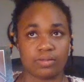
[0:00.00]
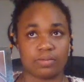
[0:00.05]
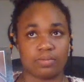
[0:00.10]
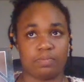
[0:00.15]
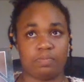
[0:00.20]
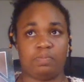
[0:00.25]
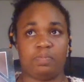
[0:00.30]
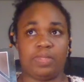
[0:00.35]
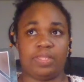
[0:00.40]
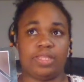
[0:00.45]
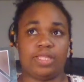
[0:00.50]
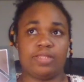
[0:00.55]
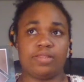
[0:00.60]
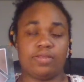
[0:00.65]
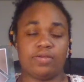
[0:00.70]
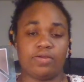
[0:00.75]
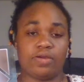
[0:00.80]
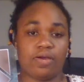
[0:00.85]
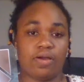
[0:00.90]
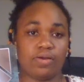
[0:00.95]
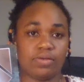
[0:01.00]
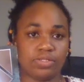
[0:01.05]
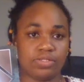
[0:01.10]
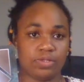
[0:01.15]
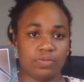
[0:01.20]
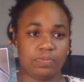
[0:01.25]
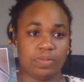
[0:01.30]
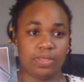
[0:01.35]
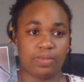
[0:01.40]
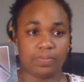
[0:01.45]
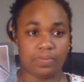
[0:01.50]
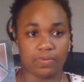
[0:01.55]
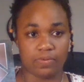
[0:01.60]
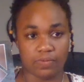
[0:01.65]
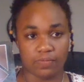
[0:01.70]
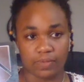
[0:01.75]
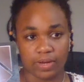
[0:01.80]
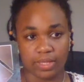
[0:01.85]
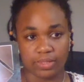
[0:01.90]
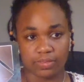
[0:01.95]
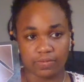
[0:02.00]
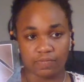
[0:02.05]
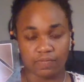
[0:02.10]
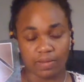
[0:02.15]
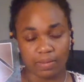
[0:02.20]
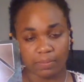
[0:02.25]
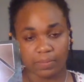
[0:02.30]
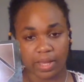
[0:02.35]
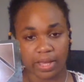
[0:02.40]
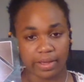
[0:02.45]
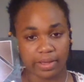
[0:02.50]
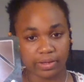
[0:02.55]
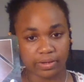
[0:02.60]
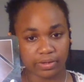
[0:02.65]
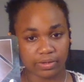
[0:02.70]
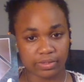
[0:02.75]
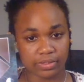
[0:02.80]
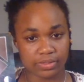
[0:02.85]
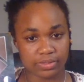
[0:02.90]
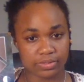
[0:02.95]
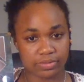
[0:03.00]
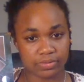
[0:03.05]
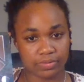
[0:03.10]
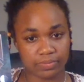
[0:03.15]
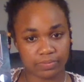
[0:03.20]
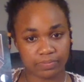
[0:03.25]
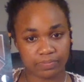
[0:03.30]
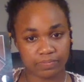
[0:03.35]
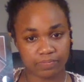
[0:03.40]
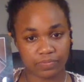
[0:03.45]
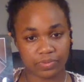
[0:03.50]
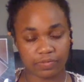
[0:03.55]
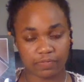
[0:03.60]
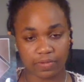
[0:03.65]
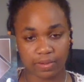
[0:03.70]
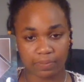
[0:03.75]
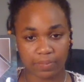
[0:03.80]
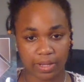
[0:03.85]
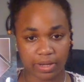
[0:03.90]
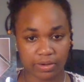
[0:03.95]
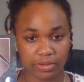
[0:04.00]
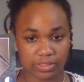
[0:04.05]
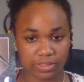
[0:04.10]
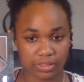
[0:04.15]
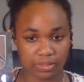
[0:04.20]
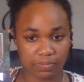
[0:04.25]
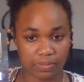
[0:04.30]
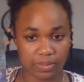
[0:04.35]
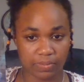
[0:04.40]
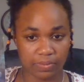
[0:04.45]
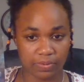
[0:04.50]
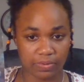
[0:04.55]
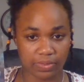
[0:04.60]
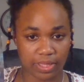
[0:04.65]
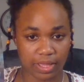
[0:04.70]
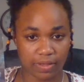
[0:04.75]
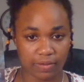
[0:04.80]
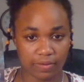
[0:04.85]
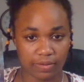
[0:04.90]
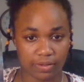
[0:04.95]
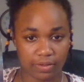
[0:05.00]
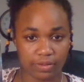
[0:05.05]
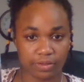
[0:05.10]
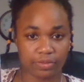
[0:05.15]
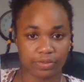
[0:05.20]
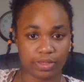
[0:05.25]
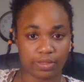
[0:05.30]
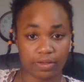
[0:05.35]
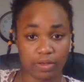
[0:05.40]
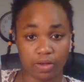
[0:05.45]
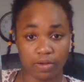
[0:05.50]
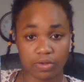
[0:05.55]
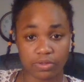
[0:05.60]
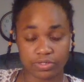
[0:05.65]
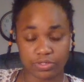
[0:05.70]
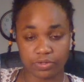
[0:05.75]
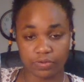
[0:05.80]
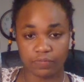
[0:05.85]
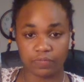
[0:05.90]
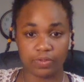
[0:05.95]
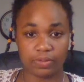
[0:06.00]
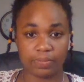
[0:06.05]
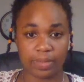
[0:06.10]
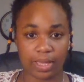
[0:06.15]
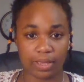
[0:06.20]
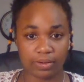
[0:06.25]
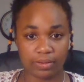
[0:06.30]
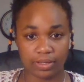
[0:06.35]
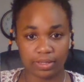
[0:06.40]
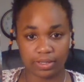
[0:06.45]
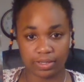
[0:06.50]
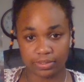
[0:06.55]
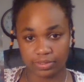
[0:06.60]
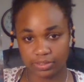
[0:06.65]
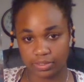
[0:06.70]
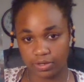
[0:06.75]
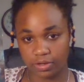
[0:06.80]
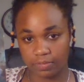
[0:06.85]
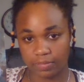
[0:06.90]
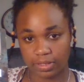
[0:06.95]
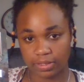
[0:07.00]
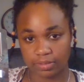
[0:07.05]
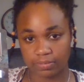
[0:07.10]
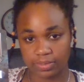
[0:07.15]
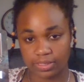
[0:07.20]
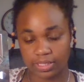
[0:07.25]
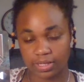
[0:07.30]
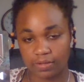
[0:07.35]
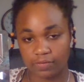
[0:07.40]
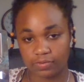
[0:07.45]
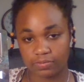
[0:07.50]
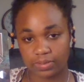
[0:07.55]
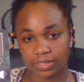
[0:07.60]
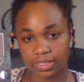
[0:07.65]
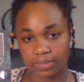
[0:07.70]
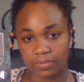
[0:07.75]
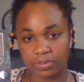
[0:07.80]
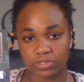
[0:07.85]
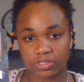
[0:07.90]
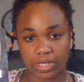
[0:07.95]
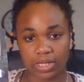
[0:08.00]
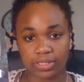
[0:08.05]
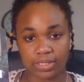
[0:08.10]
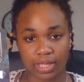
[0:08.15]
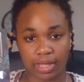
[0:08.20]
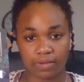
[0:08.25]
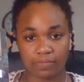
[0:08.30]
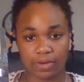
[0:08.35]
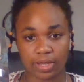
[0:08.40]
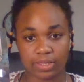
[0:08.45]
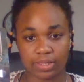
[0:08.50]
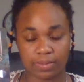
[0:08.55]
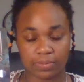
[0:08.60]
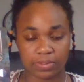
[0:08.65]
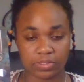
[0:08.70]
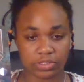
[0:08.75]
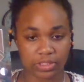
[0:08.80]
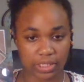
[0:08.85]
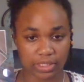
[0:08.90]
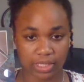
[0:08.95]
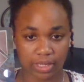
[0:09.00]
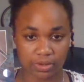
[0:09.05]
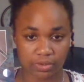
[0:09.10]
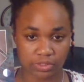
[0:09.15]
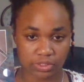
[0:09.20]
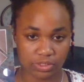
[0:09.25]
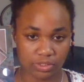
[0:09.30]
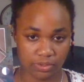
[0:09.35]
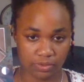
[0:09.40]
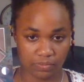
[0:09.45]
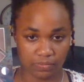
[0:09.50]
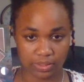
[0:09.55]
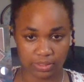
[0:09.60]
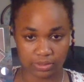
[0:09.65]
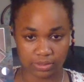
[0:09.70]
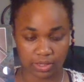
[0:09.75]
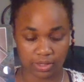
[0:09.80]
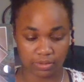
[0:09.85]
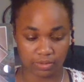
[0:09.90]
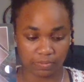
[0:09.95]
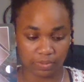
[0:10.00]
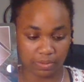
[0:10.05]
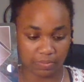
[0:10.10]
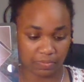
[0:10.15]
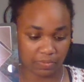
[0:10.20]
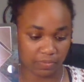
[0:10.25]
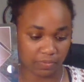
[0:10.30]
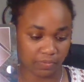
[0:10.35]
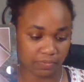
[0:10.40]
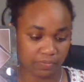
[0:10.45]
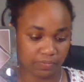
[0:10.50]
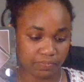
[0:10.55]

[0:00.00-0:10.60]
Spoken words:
But then there are also people, right, the vampires and the people that also feel bad and insecure about themselves, but they project that, right? They project that onto you and to other people.